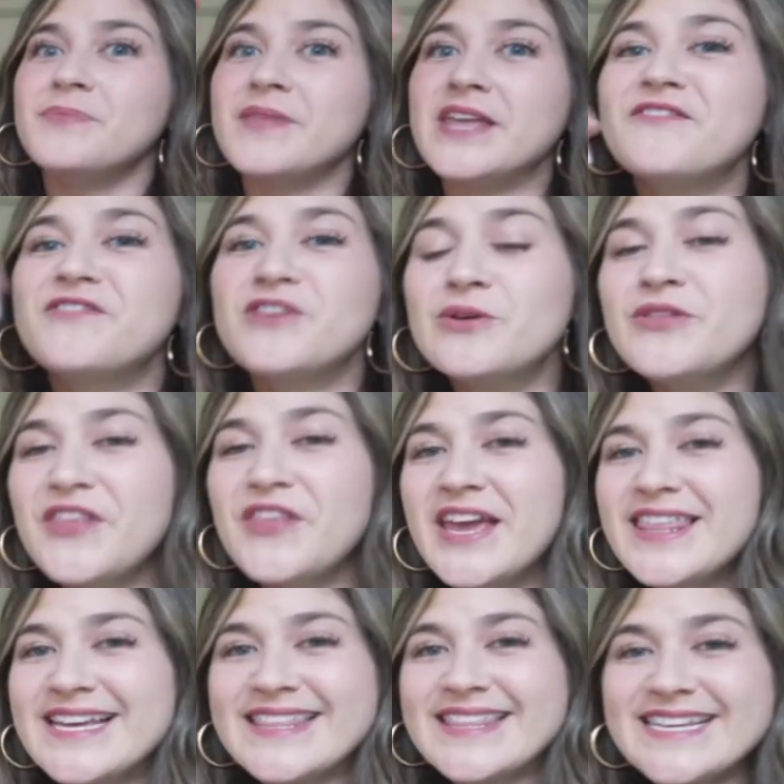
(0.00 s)
If you think
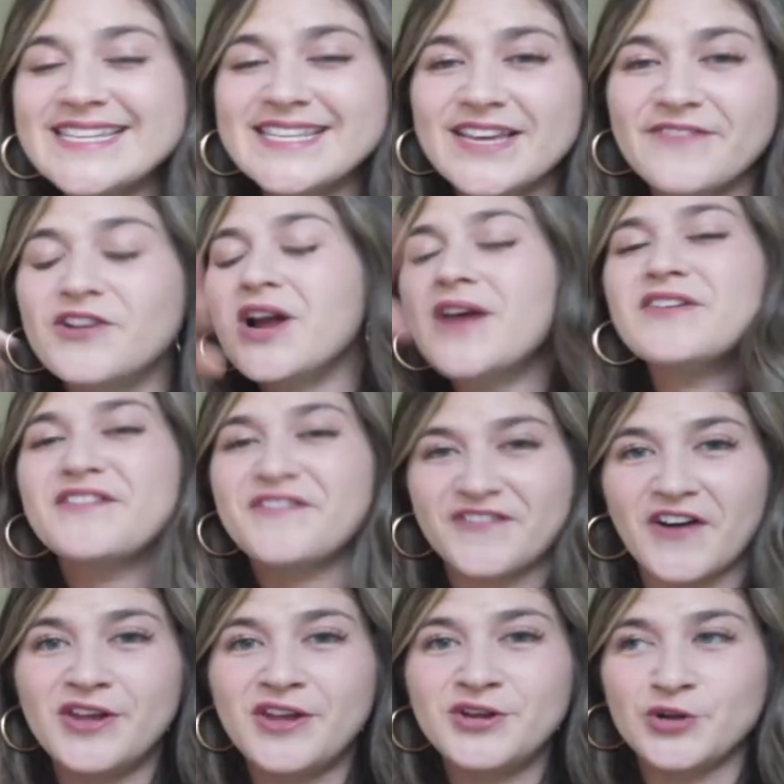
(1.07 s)
that this, if you're having
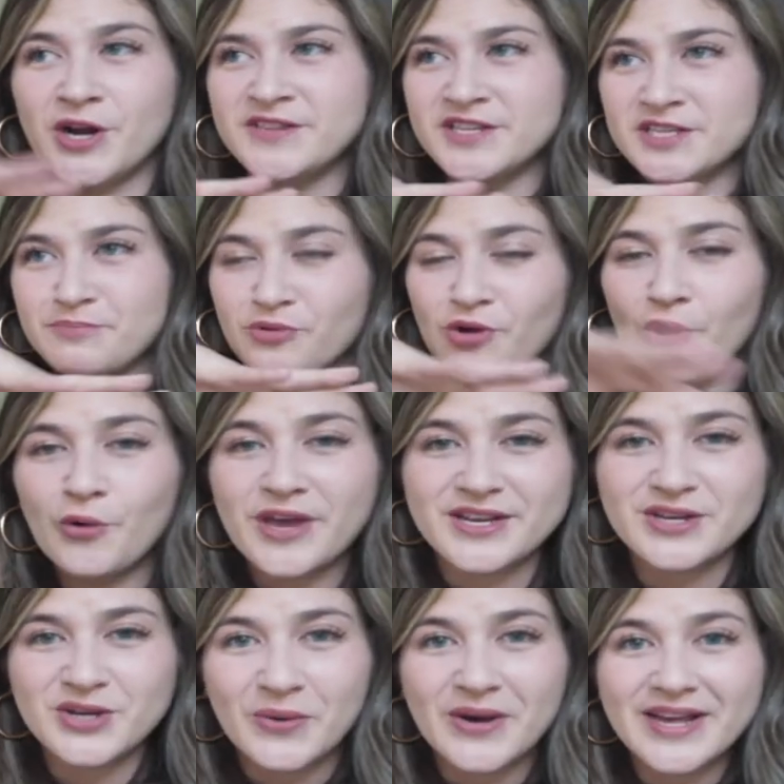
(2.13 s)
fun during this
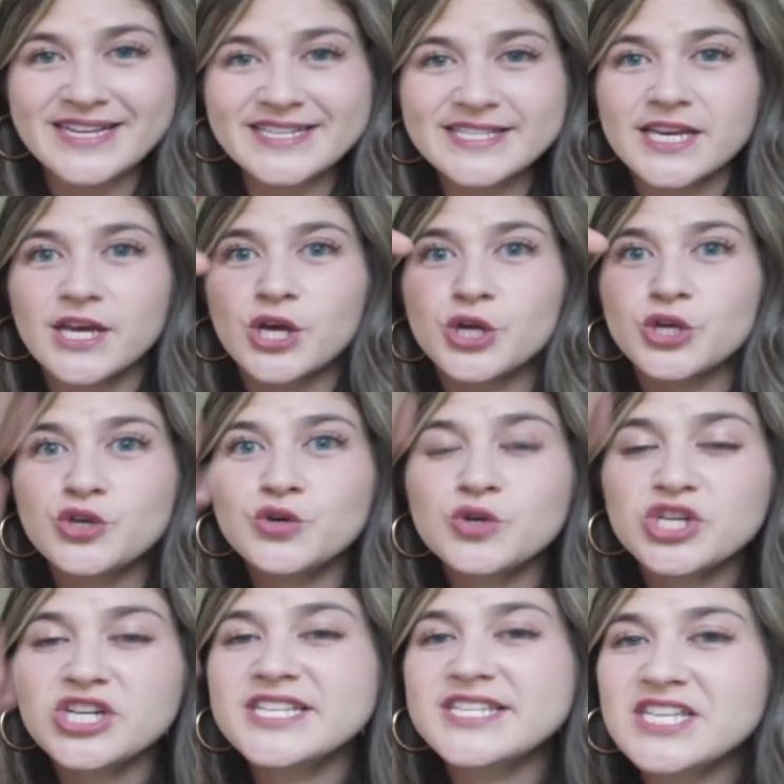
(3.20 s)
broken quiz, you
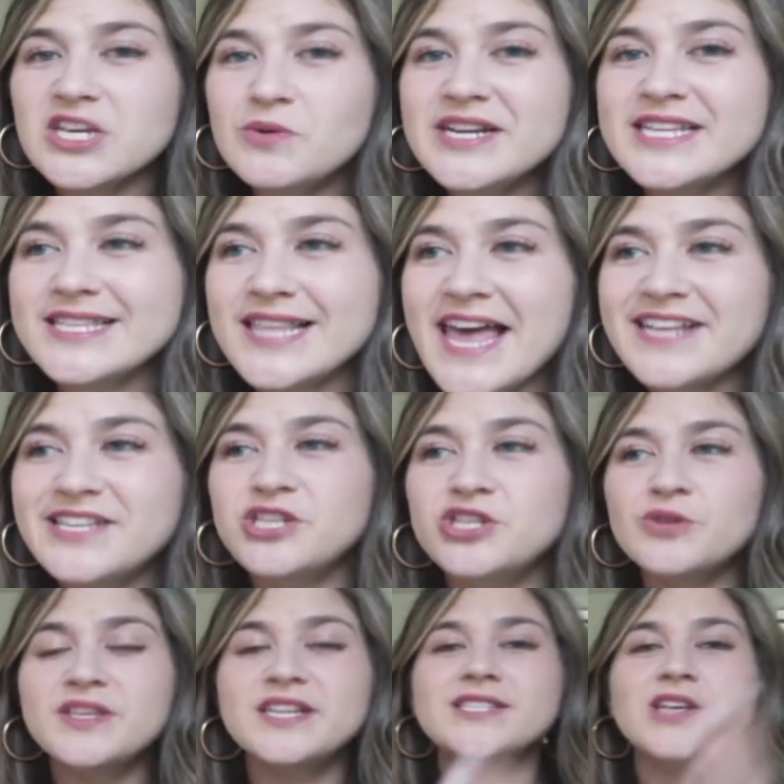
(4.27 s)
should see what it's like to
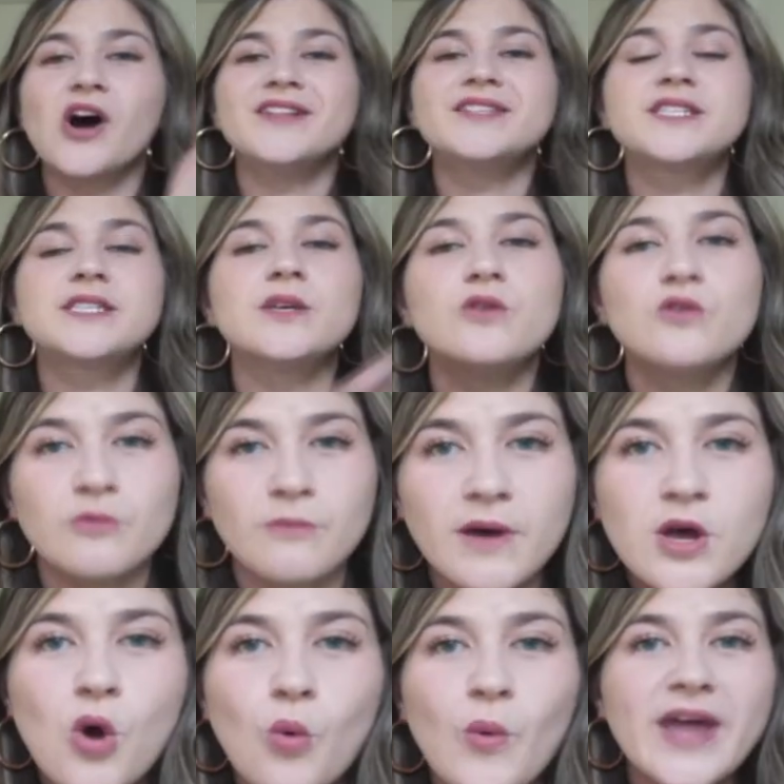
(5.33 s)
do this on Zoom
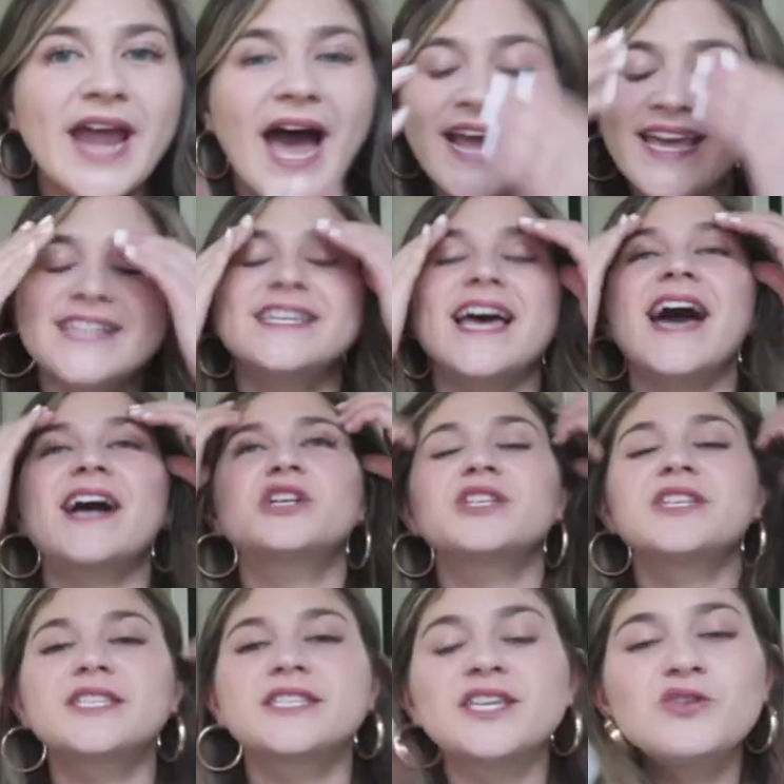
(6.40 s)
when I get to actually
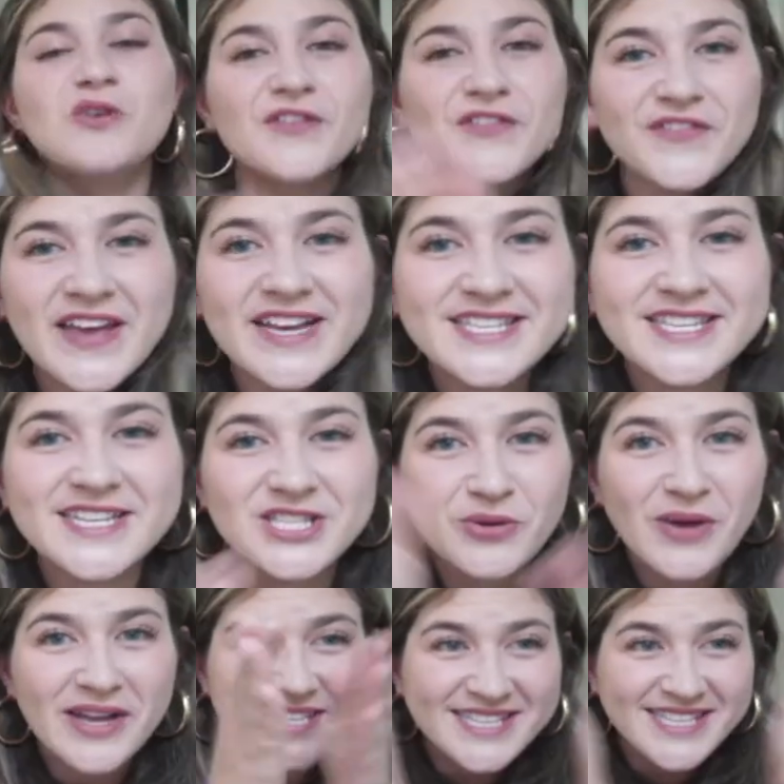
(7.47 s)
see your faces, you
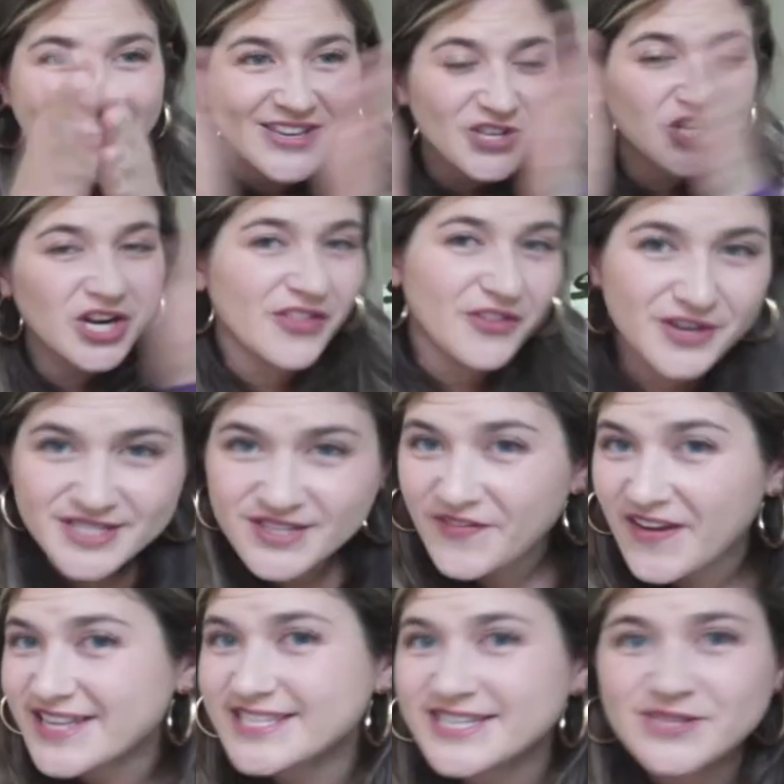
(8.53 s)
get to see each other's
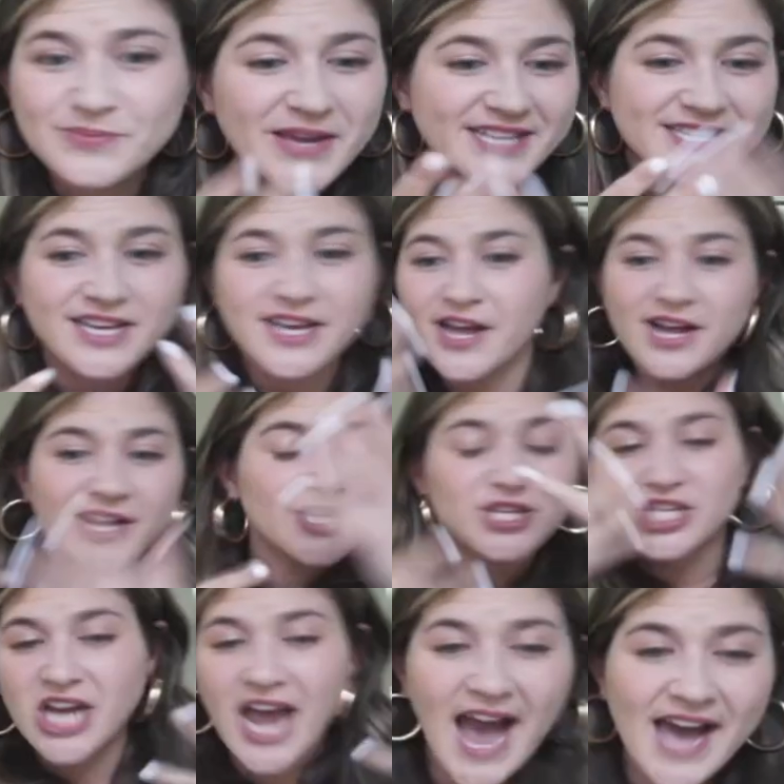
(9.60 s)
faces, we get to
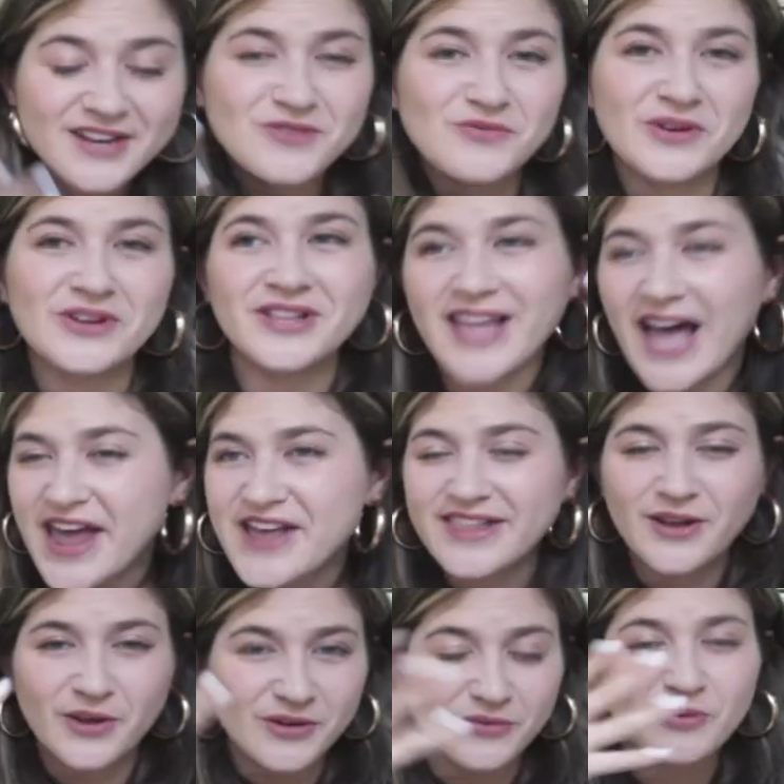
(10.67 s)
chat in real light,
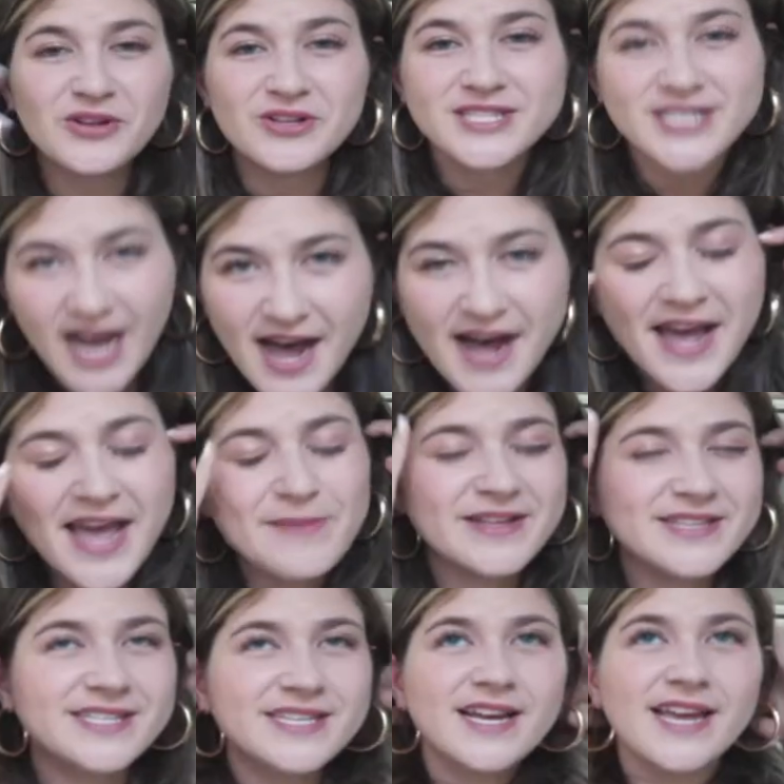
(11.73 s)
like in real time.
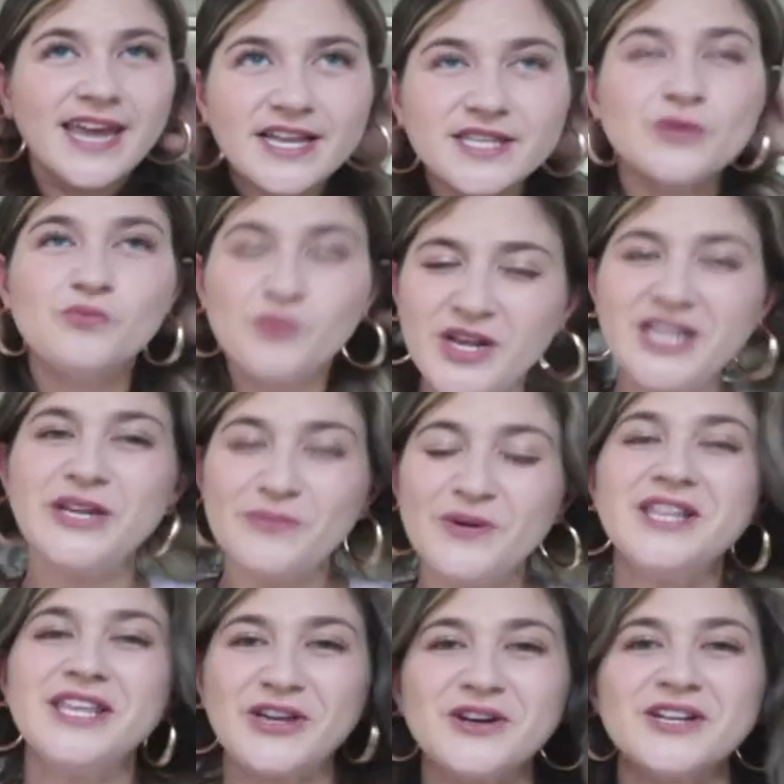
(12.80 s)
It's a really,
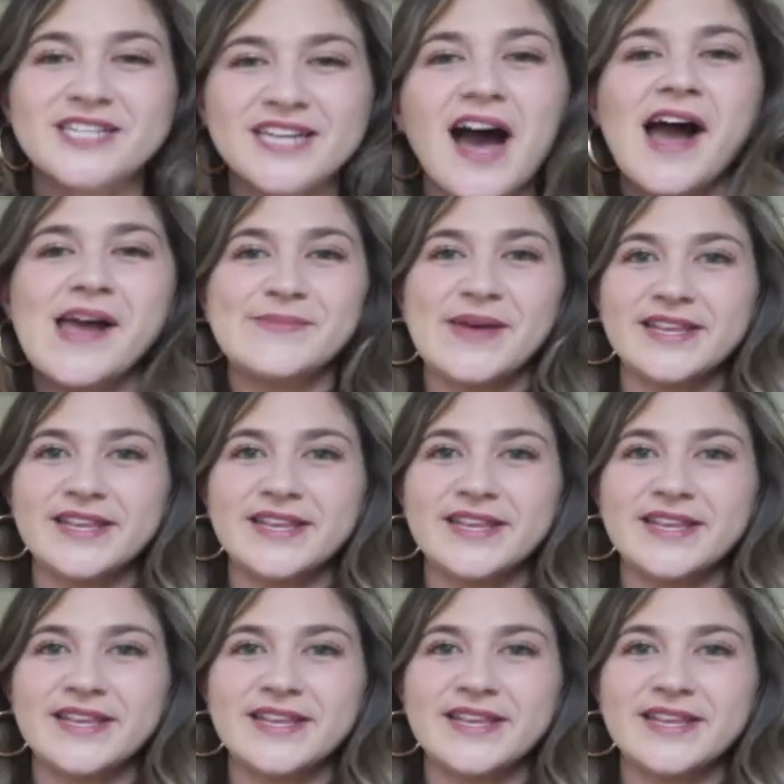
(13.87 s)
really good time.